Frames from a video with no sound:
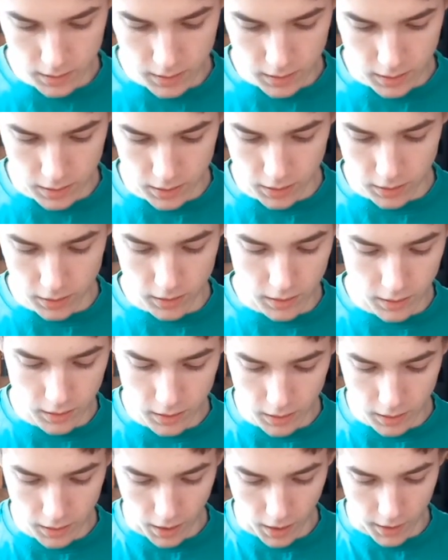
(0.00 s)
You know,
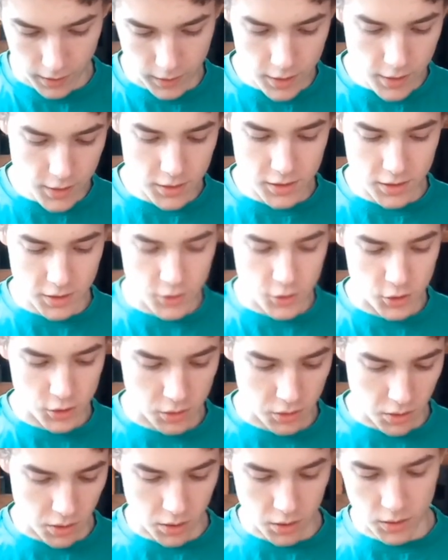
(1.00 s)
I used to just
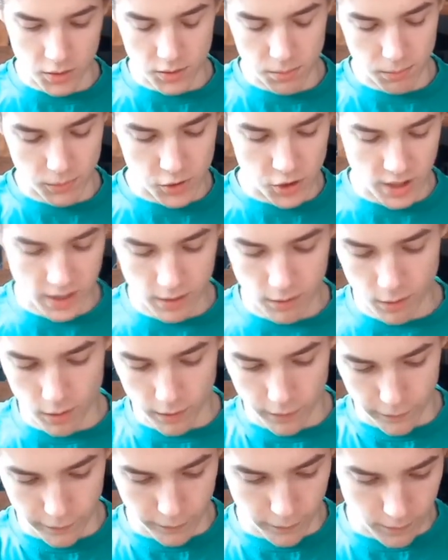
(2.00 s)
hose my chair
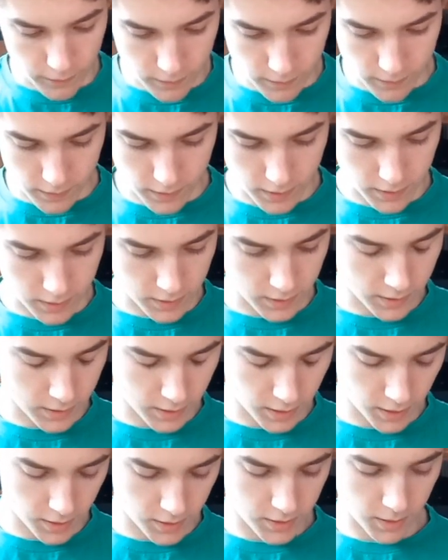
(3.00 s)
off, and
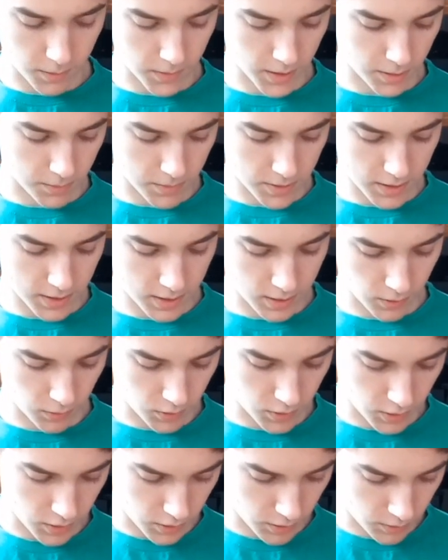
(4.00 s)
I sometimes still
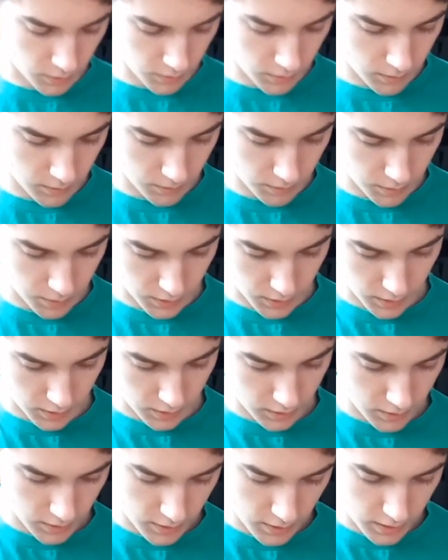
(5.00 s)
do, but
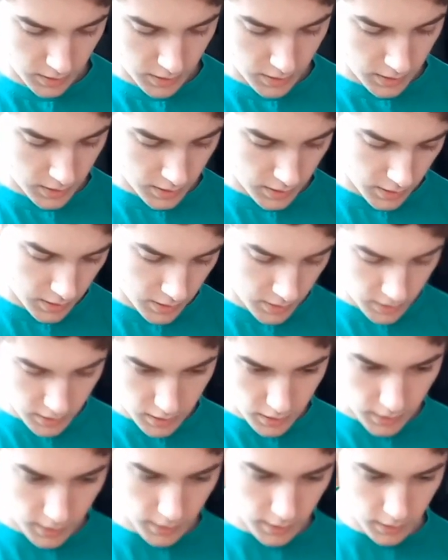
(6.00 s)

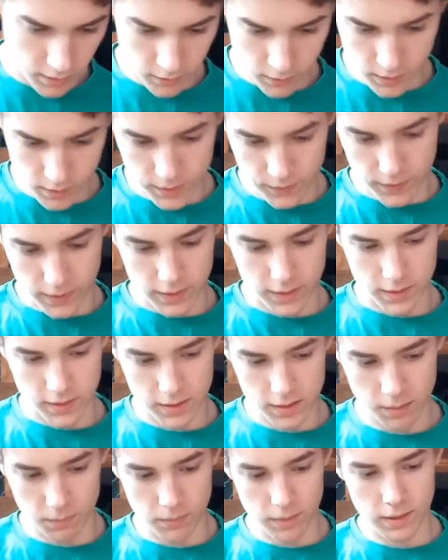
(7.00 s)
I always find there's
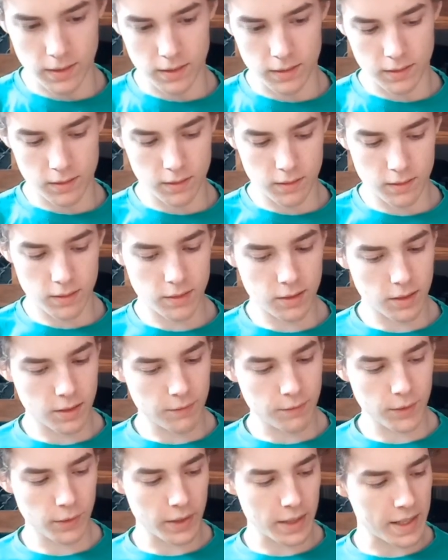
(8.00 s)
something
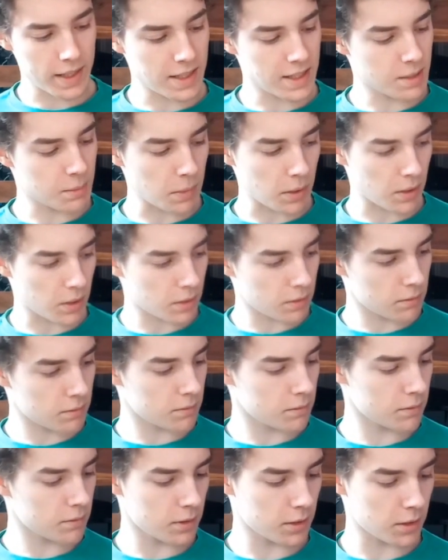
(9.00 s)
very intimate,
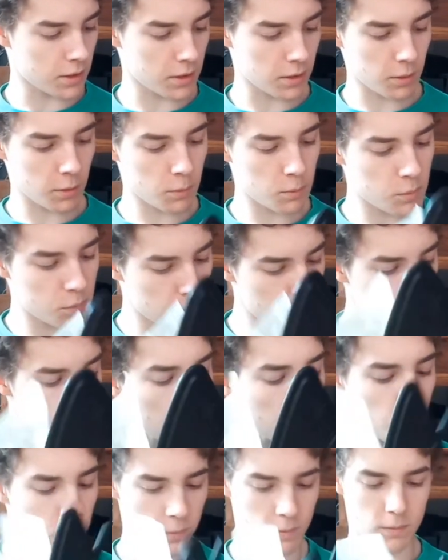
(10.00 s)
you know,
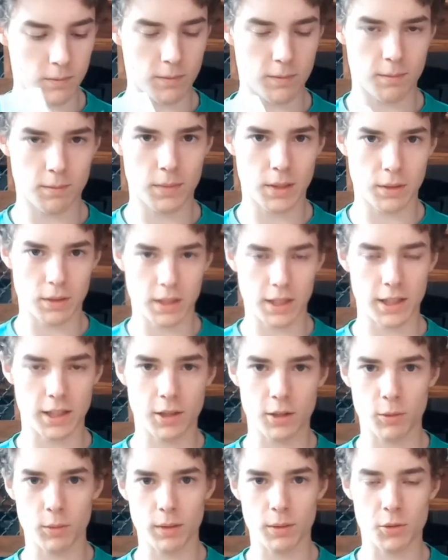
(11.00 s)
about
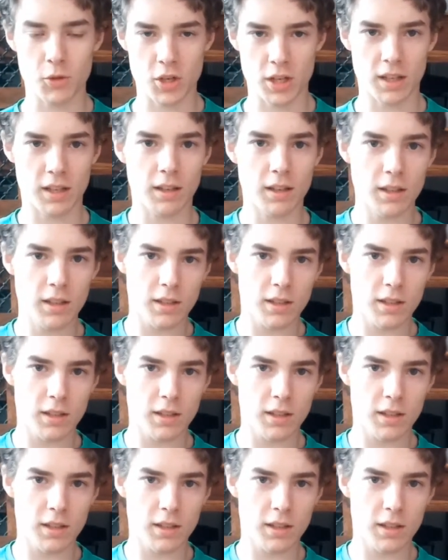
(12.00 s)
cleaning your wheelchair.